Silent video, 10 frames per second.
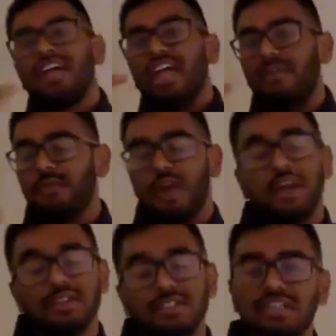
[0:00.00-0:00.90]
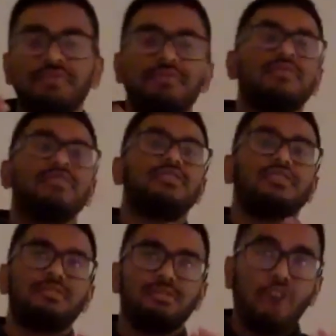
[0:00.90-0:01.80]
If you find yourself
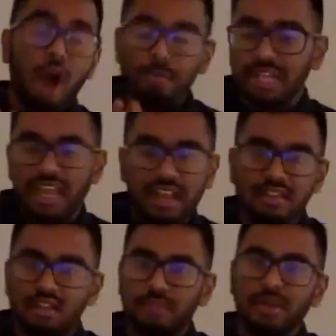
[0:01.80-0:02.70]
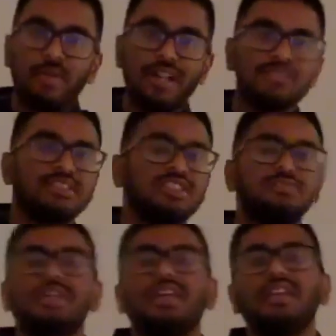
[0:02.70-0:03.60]
complicating the topic whilst
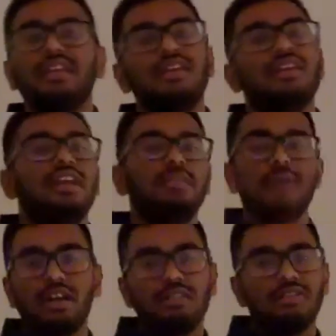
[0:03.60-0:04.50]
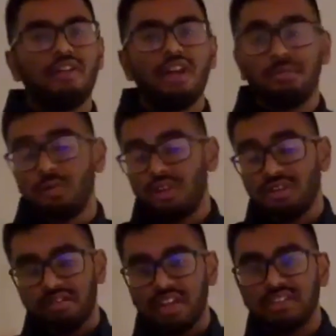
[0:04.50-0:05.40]
explaining, head back to the drawing board
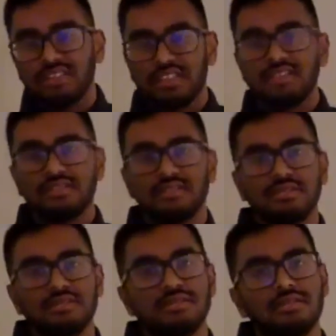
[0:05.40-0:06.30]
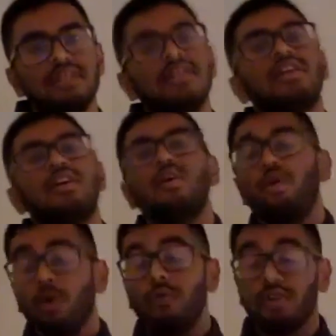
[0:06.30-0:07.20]
and reassess.
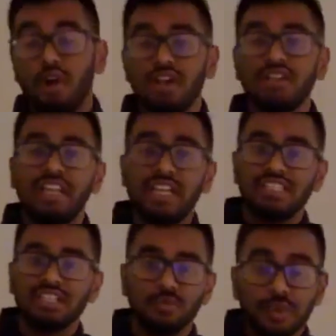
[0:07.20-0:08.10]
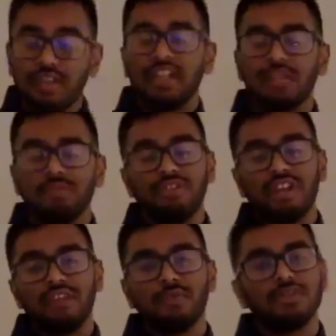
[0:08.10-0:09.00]
Overall, teaching will help
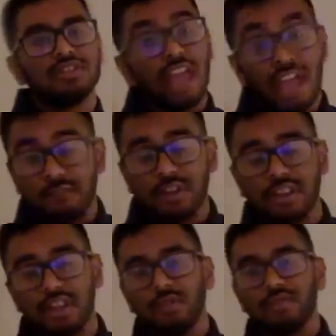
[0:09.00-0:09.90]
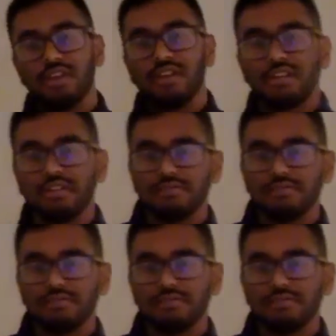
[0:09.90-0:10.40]
reinforce everything you've learned.